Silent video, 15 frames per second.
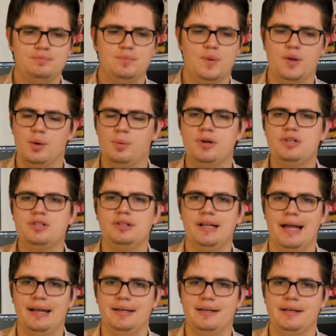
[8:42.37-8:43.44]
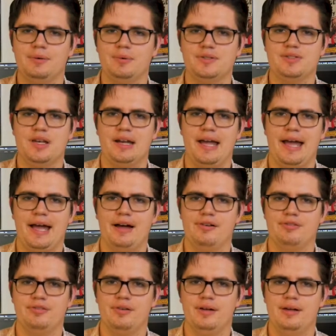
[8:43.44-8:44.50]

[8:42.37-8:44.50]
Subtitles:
the original ending was going to have